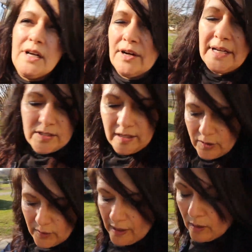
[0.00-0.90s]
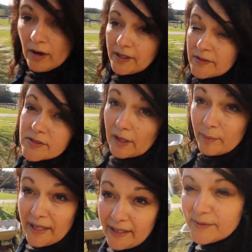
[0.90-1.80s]
All right, so I don't know how audio is going
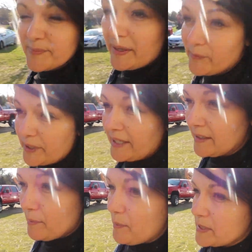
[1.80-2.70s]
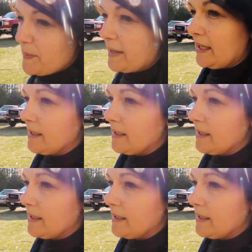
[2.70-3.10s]
to be, but we're getting the mamas back